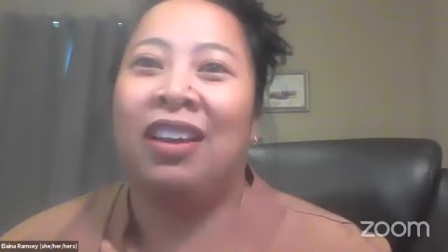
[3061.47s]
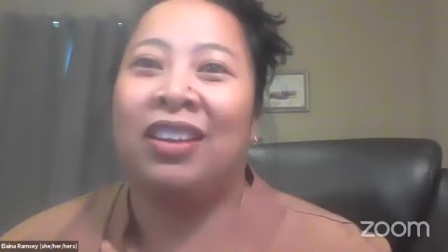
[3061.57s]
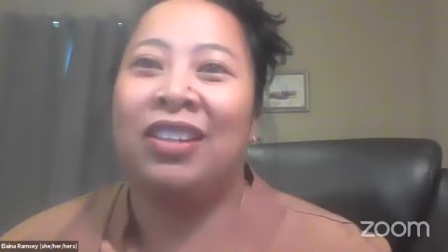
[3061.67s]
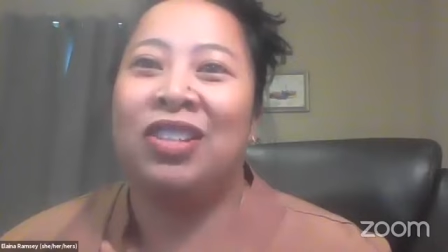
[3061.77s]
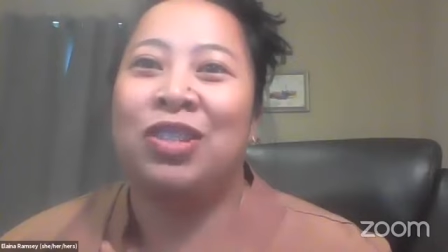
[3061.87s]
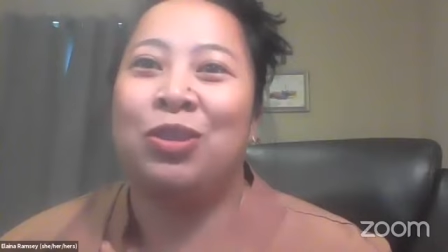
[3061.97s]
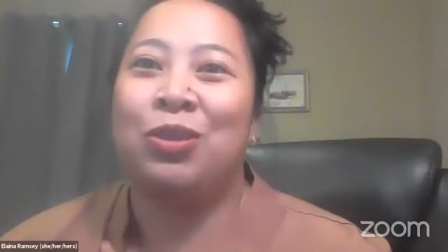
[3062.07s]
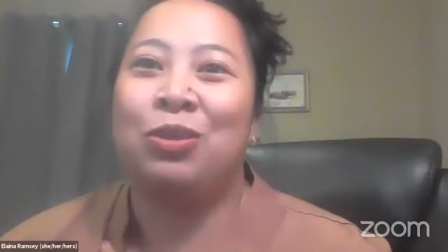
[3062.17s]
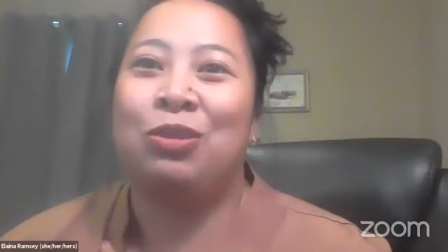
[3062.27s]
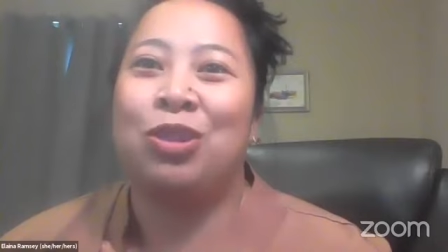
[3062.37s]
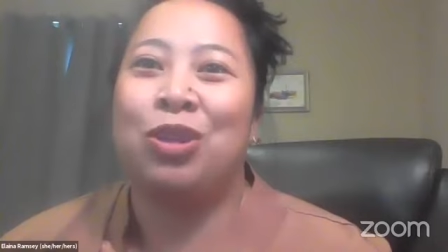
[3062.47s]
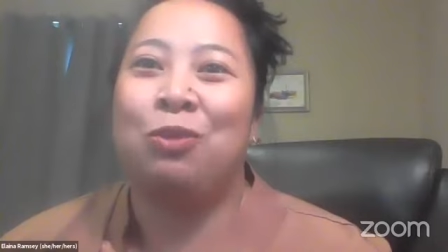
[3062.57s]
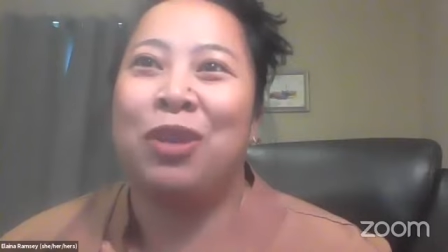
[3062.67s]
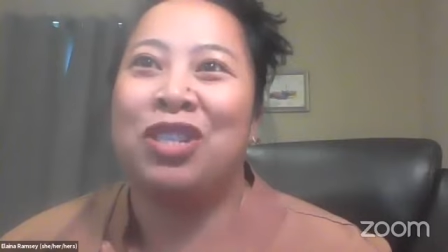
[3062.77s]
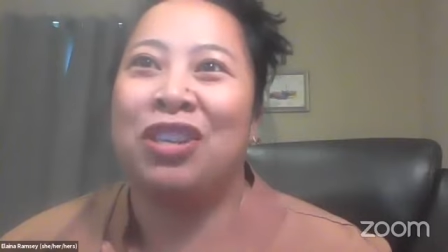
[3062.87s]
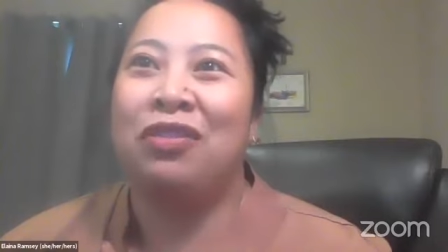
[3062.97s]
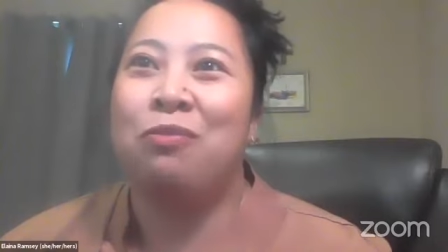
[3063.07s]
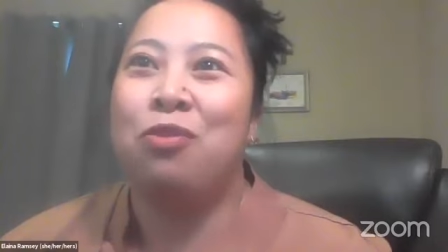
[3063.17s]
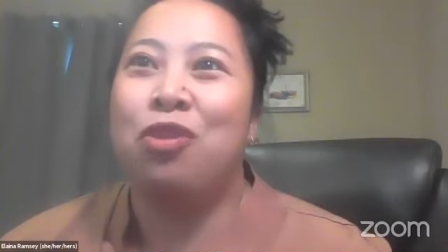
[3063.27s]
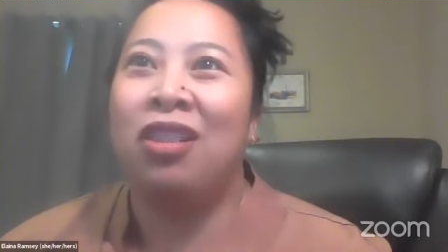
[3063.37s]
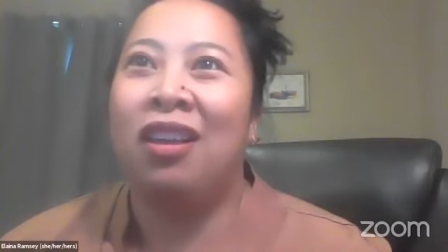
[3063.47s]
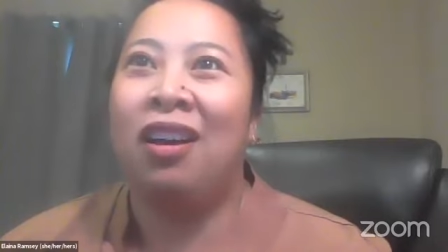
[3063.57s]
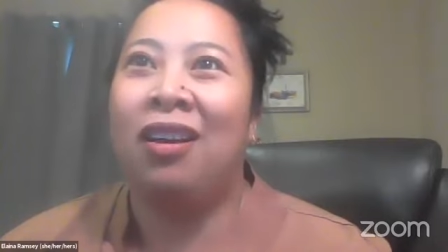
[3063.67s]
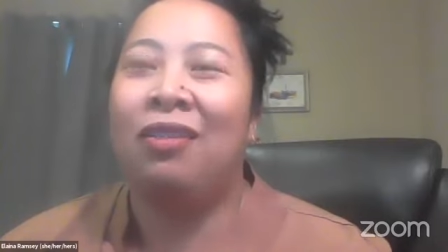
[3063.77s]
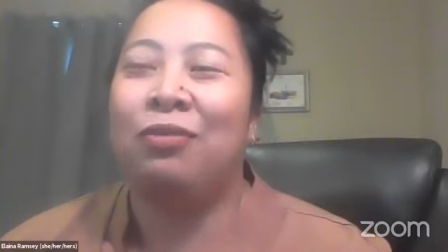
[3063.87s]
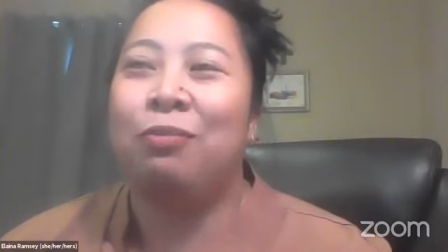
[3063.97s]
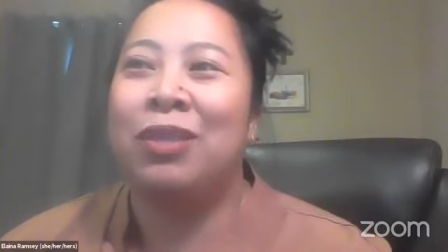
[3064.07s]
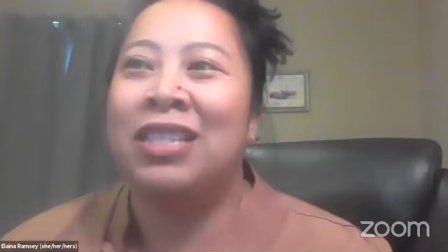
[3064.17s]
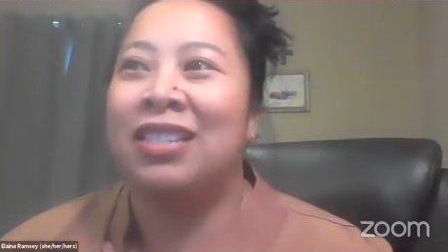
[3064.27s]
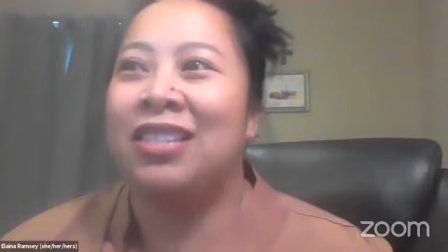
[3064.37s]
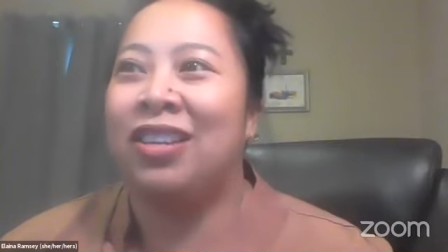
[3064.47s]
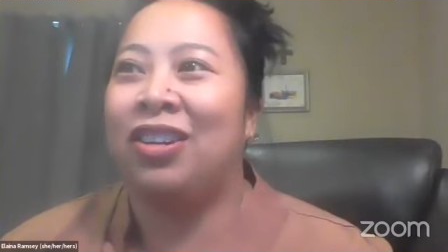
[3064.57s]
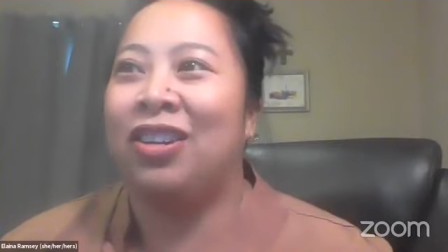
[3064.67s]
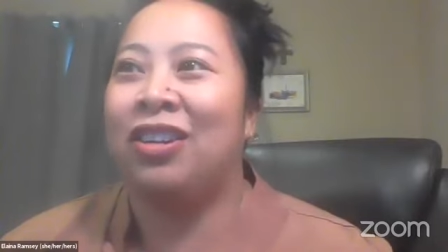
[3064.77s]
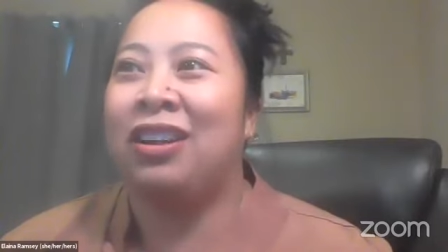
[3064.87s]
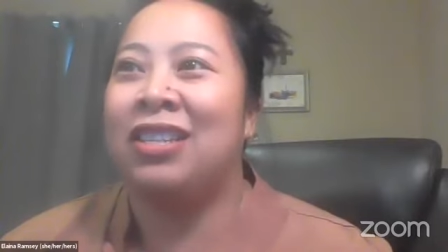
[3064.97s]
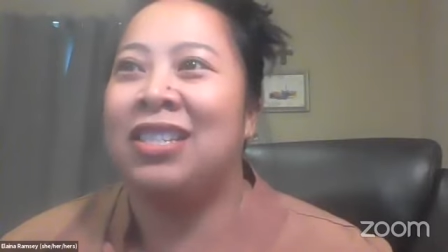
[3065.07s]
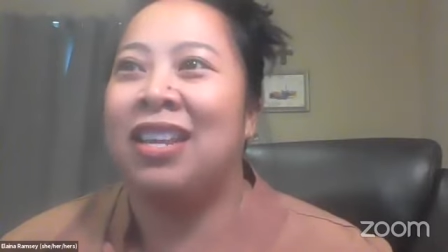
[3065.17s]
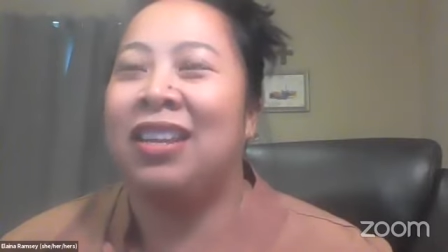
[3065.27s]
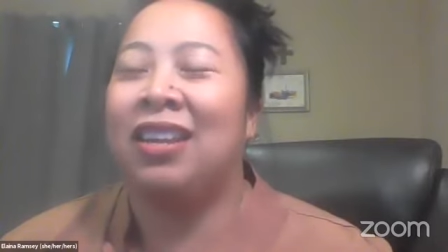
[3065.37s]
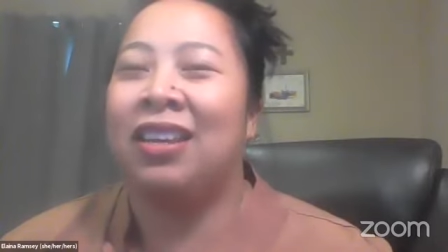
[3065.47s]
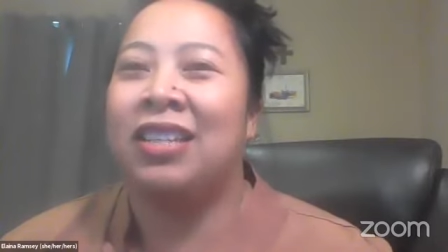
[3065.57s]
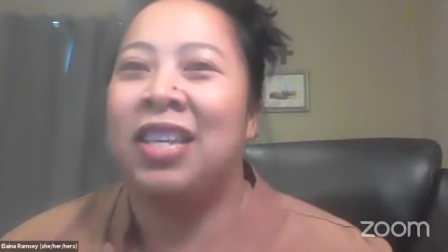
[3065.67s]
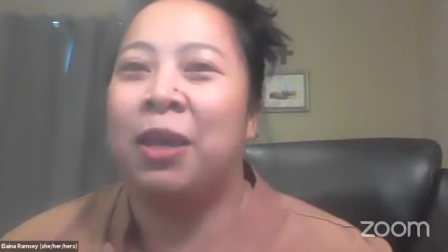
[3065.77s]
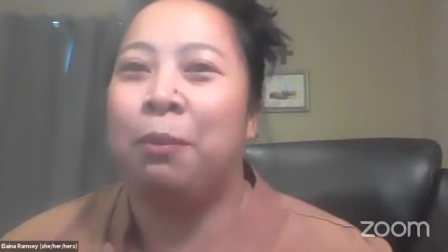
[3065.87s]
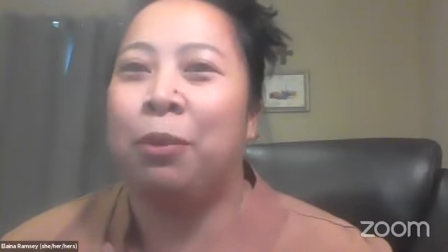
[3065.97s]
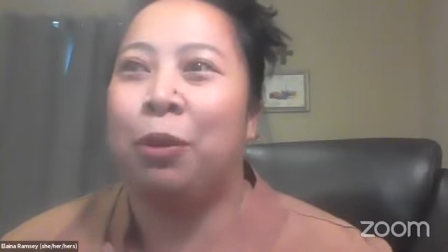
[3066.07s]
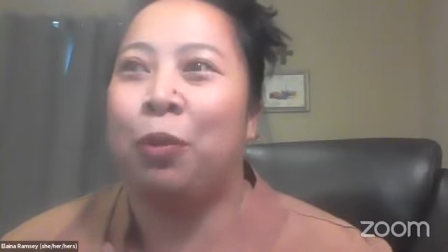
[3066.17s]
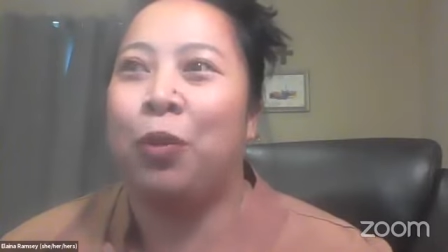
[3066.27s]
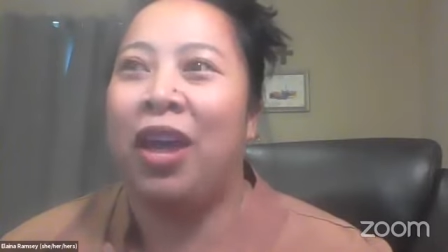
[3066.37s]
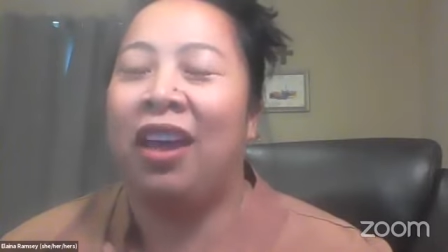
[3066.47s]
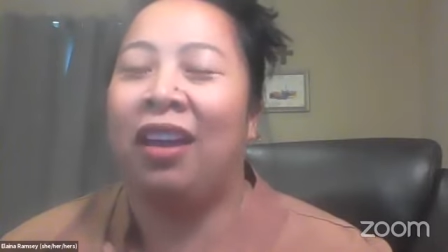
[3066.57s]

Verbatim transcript: like to show Paisha even more love, please consider uh, sending a tip her way.